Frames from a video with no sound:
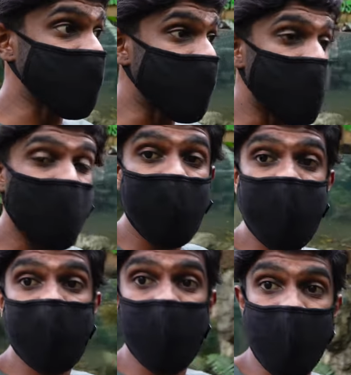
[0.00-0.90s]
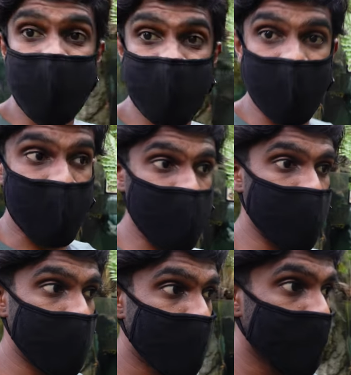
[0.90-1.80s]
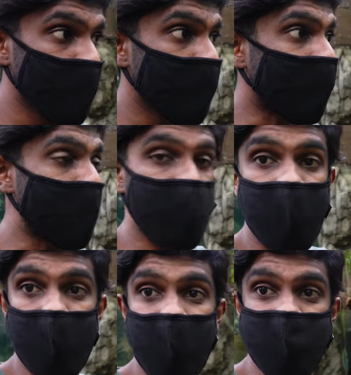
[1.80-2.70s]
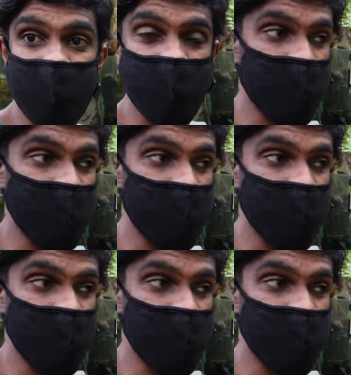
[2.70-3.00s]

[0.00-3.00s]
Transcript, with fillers: The very first time I brought Rachel to